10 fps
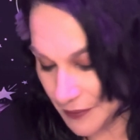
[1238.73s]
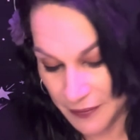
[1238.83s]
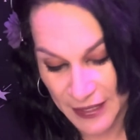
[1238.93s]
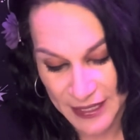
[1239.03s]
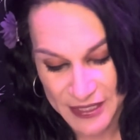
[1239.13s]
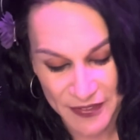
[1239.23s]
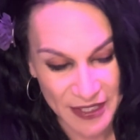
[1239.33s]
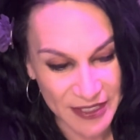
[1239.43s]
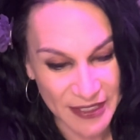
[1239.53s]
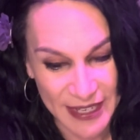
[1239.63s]
What else for the
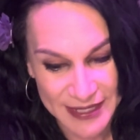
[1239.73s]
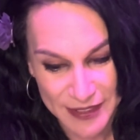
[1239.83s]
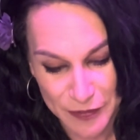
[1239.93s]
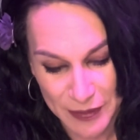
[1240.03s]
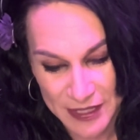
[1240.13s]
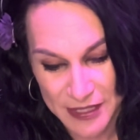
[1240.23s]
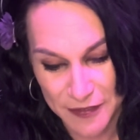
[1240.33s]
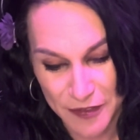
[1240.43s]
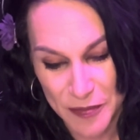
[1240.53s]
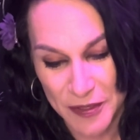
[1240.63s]
collective? What does the
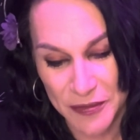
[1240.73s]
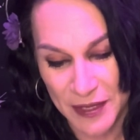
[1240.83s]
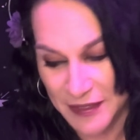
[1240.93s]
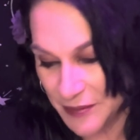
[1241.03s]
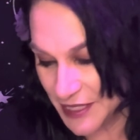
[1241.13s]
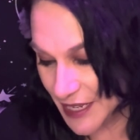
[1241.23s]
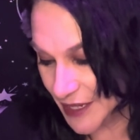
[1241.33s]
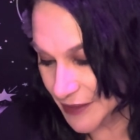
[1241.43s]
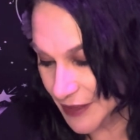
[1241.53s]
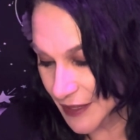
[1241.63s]
full moon want them to know?
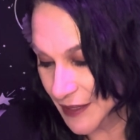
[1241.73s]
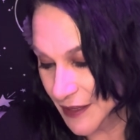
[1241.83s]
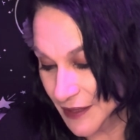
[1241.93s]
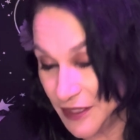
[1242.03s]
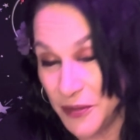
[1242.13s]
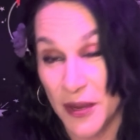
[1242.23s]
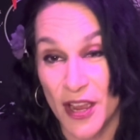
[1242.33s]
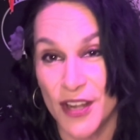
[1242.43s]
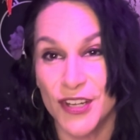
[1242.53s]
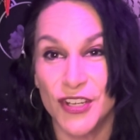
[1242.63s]
You
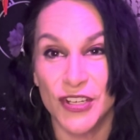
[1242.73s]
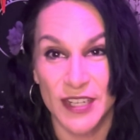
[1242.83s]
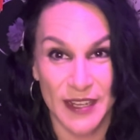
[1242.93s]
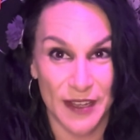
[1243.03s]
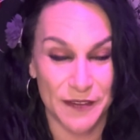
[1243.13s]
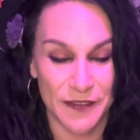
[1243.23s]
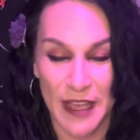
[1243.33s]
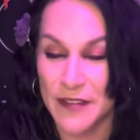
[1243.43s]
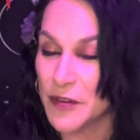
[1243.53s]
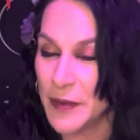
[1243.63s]
are good enough.
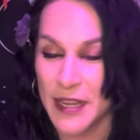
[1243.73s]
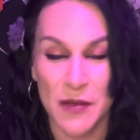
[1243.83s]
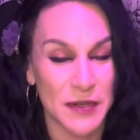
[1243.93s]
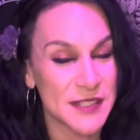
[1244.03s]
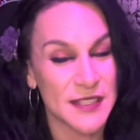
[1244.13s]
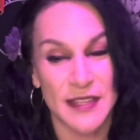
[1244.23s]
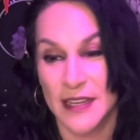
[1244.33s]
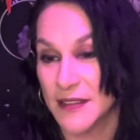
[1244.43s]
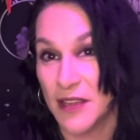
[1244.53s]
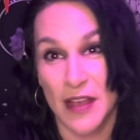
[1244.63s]
Everybody, I want to see that
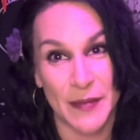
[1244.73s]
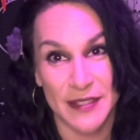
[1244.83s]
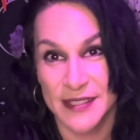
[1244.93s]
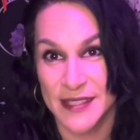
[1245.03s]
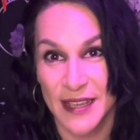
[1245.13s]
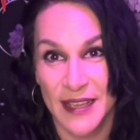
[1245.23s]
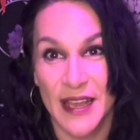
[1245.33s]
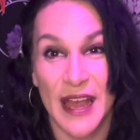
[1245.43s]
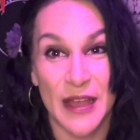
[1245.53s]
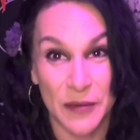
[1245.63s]
in the comments.
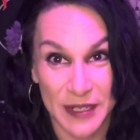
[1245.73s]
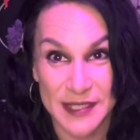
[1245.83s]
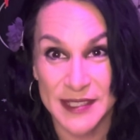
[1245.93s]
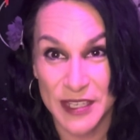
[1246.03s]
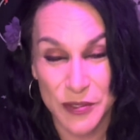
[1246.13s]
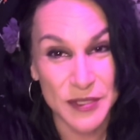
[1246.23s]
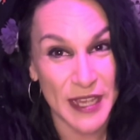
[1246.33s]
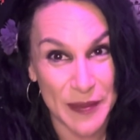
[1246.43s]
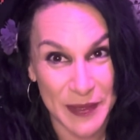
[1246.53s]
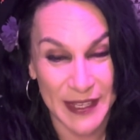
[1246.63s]
I want to see you
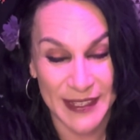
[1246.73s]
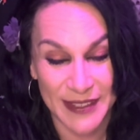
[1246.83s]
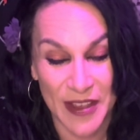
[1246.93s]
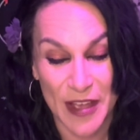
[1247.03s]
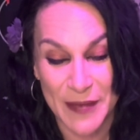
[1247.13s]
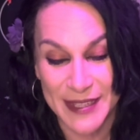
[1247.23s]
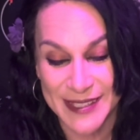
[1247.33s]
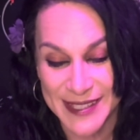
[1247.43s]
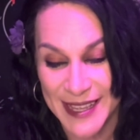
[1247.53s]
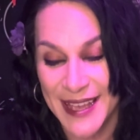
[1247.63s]
typing in the
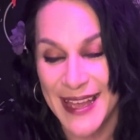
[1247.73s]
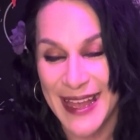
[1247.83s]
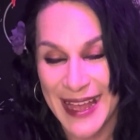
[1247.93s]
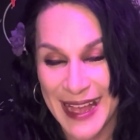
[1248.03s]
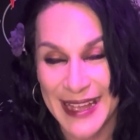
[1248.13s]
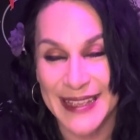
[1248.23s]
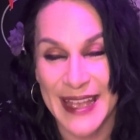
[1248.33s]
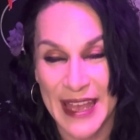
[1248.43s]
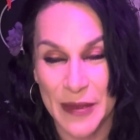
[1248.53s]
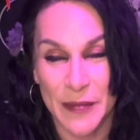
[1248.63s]
comments, I
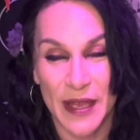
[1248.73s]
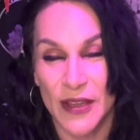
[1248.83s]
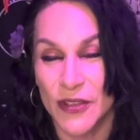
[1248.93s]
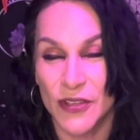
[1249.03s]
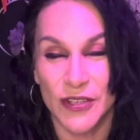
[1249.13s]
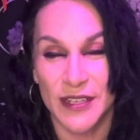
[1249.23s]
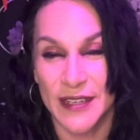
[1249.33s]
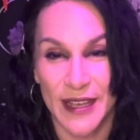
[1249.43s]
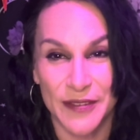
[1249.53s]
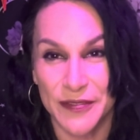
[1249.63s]
am good
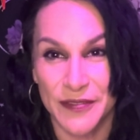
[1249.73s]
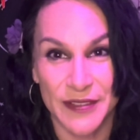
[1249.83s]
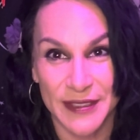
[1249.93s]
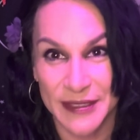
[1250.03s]
enough.